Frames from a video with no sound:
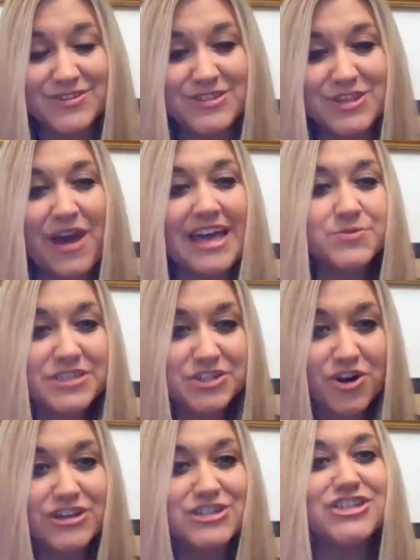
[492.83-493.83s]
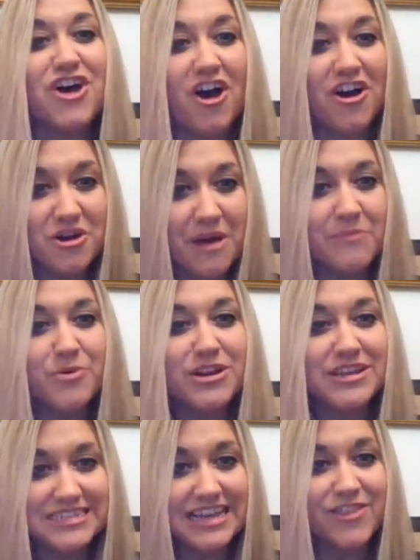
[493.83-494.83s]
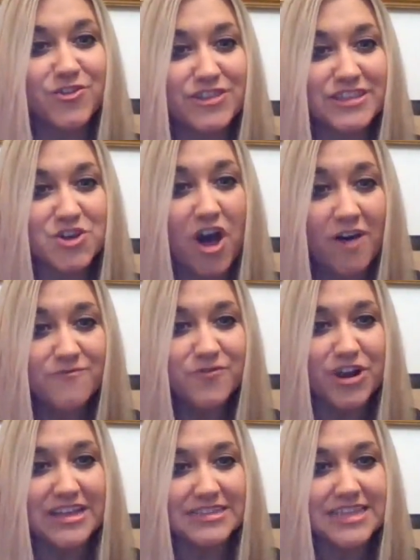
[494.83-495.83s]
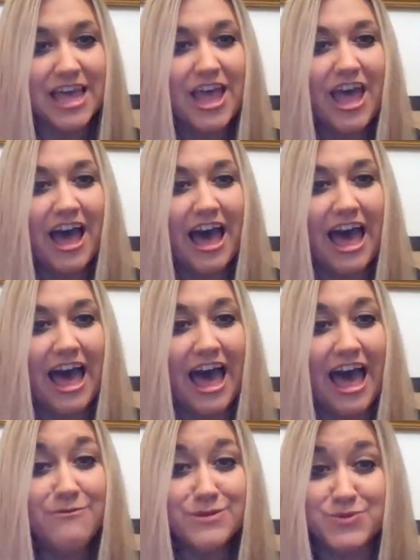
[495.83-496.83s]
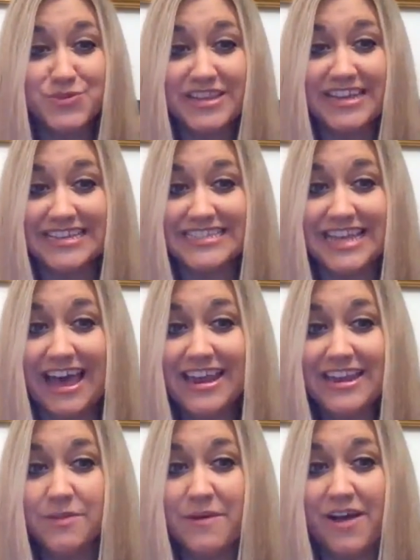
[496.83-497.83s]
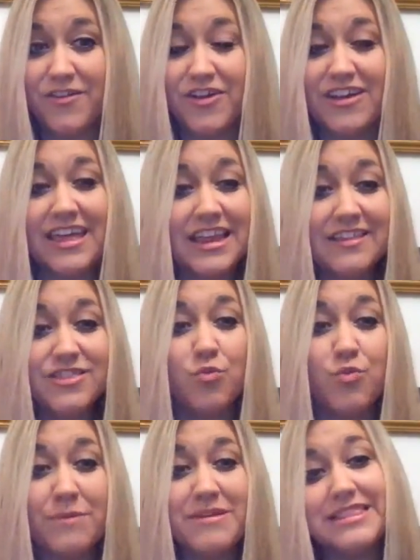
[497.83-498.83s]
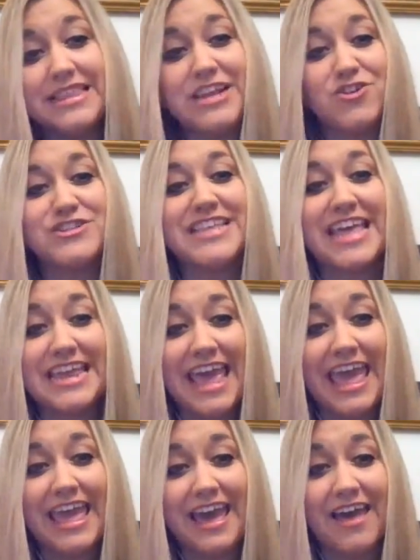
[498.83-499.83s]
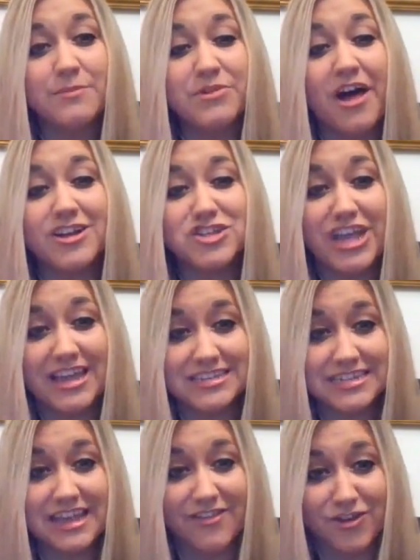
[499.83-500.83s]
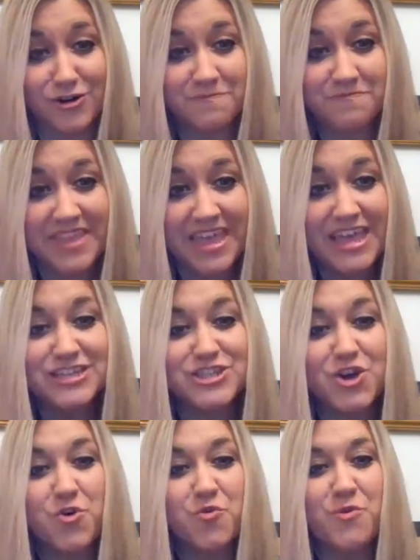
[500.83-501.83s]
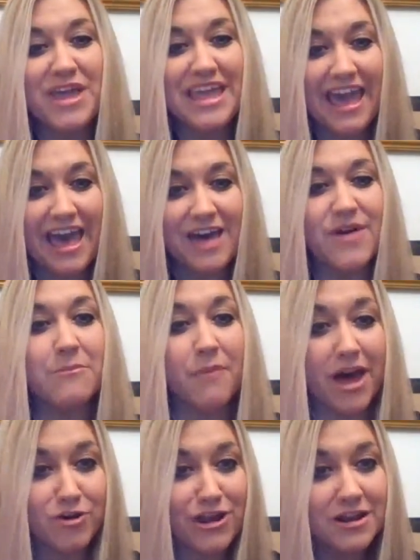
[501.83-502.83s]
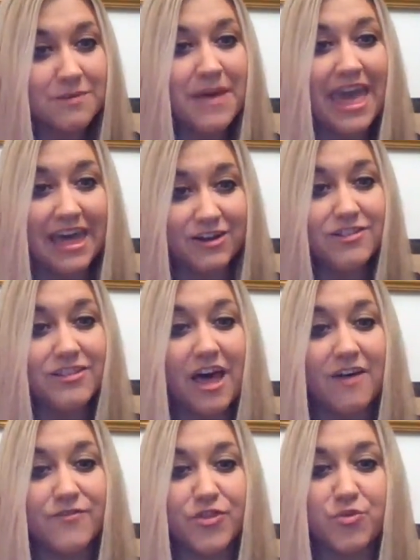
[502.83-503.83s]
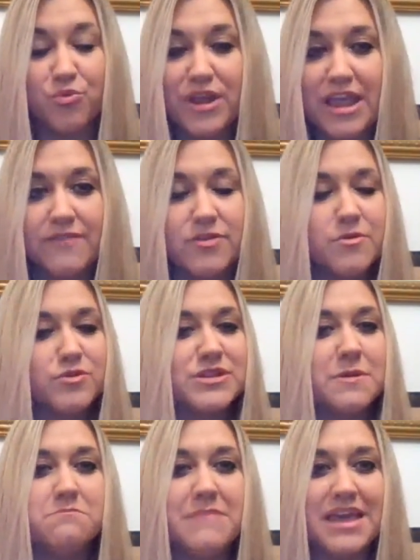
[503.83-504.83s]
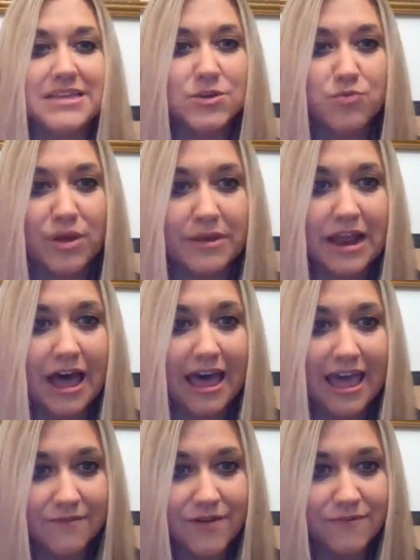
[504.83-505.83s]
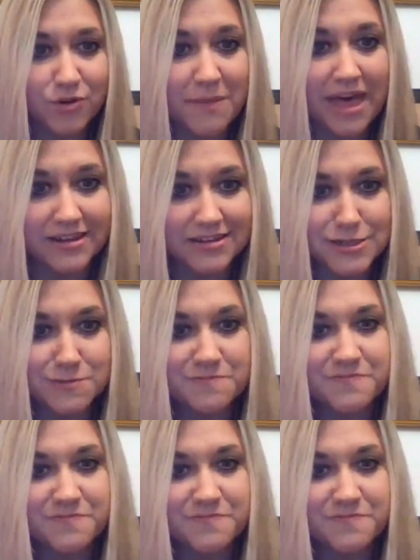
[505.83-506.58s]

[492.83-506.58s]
So as we started to talk about putting together this conference, I was really excited about getting the women leaders in AI and blockchain together. So I'm moderating a panel of 3 of the most amazing women I have ever met.